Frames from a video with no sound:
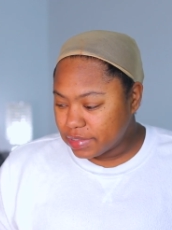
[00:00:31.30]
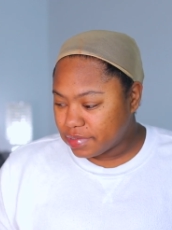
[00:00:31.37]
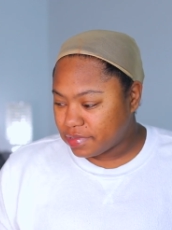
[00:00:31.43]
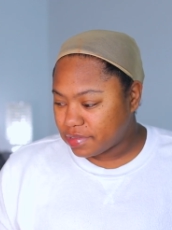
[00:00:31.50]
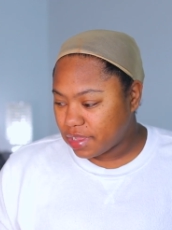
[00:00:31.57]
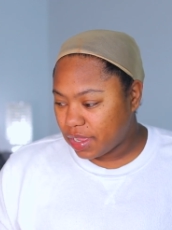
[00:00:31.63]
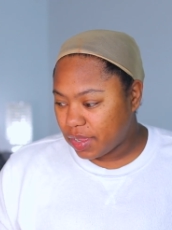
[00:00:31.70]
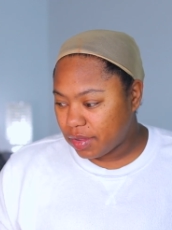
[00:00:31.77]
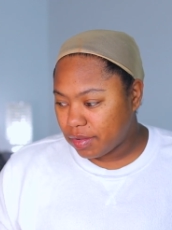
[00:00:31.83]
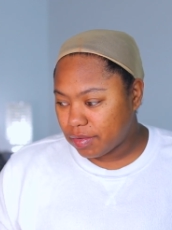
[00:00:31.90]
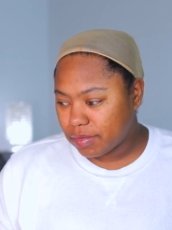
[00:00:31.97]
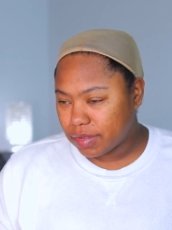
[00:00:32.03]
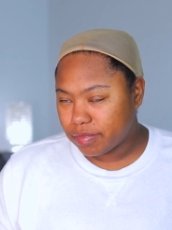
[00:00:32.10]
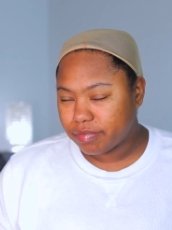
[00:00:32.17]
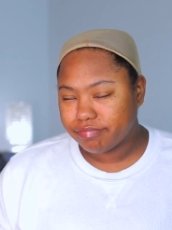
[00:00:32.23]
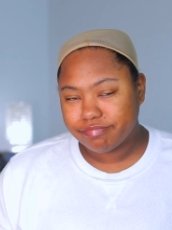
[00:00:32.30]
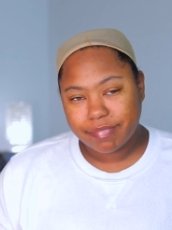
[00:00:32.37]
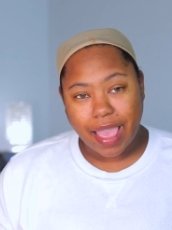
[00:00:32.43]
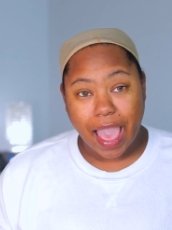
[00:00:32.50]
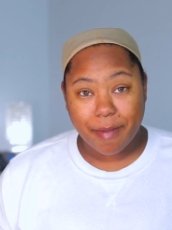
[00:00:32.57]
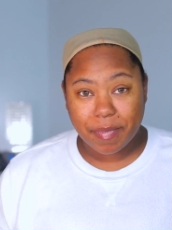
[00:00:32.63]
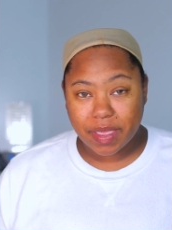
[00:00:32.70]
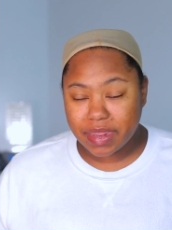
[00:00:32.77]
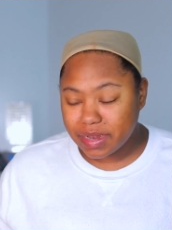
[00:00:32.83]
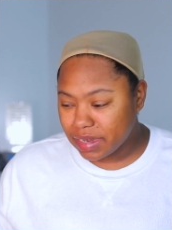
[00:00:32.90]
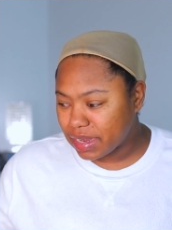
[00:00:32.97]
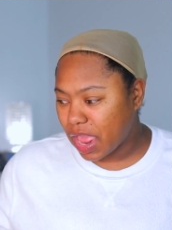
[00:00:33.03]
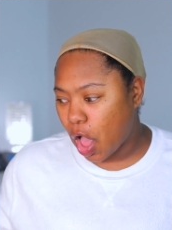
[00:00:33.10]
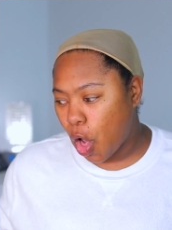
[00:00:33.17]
so I've been